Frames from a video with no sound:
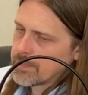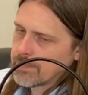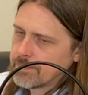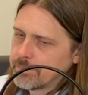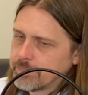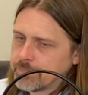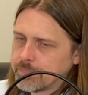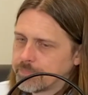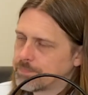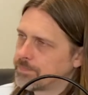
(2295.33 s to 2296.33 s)
That
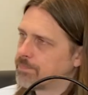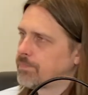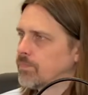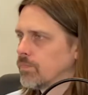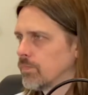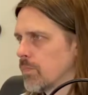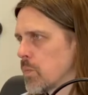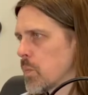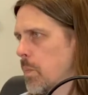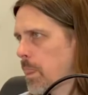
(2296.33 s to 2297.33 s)
people
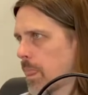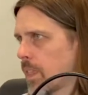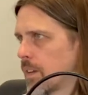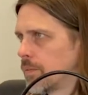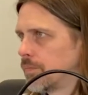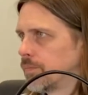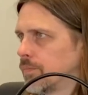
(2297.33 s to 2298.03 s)
gotta get the sugar out.